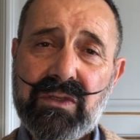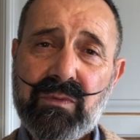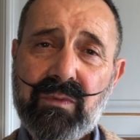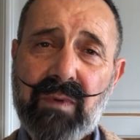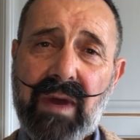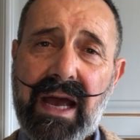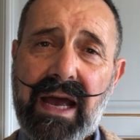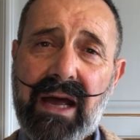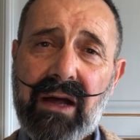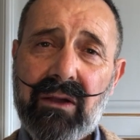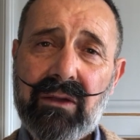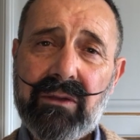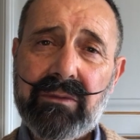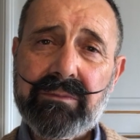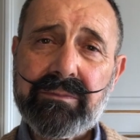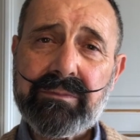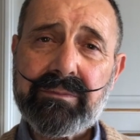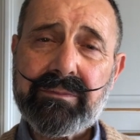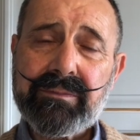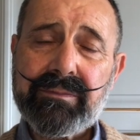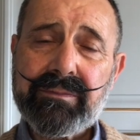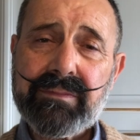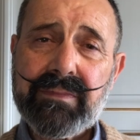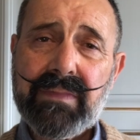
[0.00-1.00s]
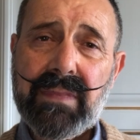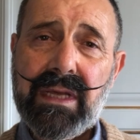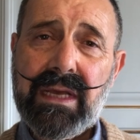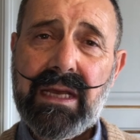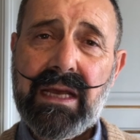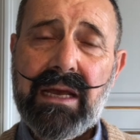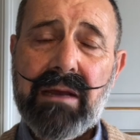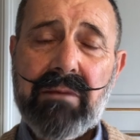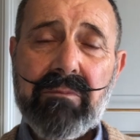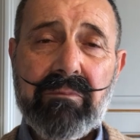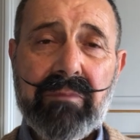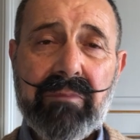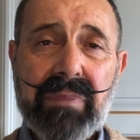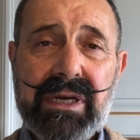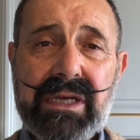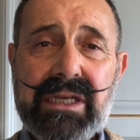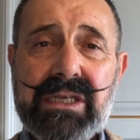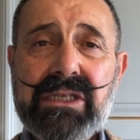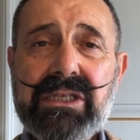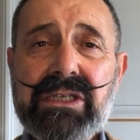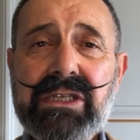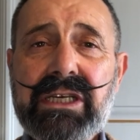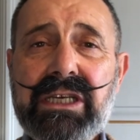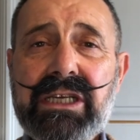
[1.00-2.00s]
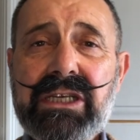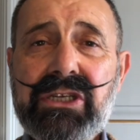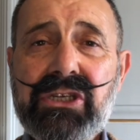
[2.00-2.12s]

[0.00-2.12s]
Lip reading: well. But it's the